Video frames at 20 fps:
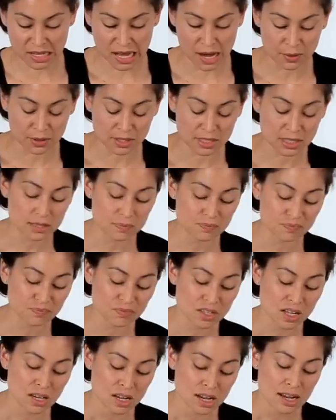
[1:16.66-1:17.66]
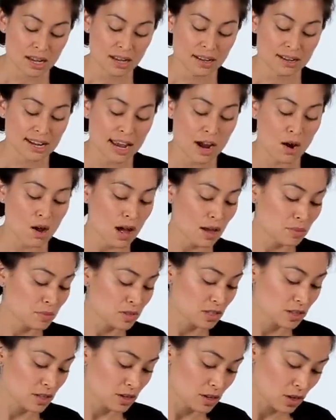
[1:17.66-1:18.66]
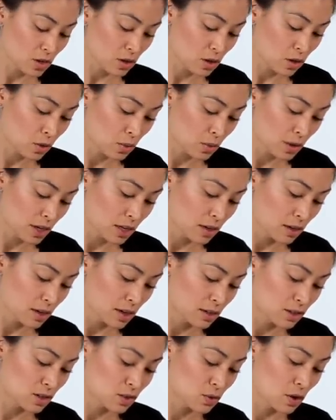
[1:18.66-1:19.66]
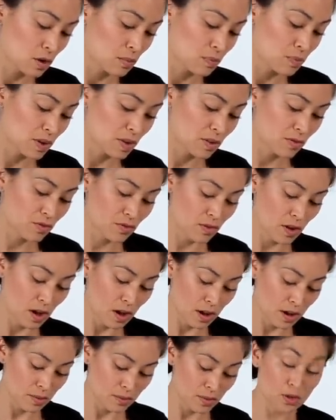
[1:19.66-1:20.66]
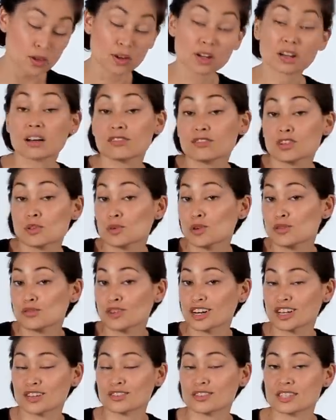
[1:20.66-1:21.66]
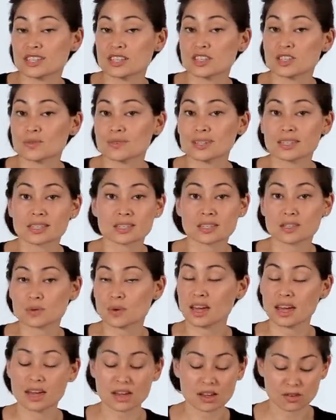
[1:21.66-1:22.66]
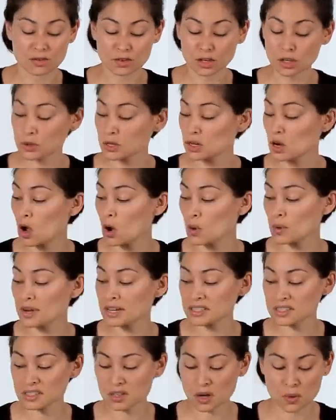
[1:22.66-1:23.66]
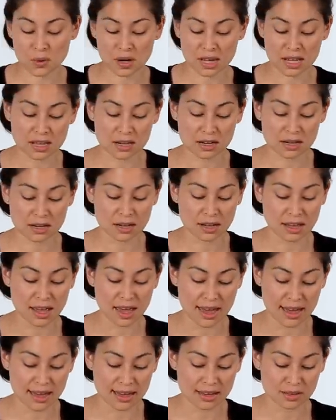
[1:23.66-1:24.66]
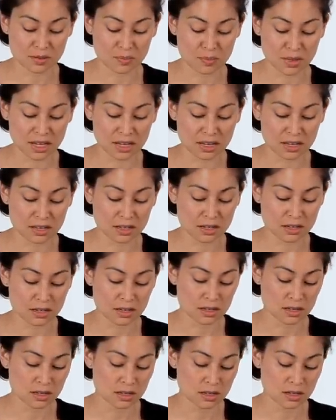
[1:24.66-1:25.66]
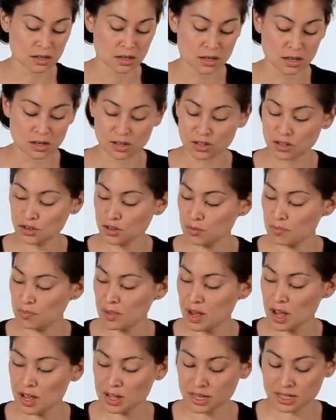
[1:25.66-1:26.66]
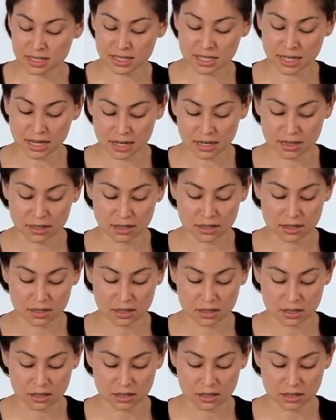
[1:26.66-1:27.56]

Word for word: allowance. Now I'm just going to go in and do it, but if you're uncomfortable for any reason doing it this way, you can always go in and pin your binding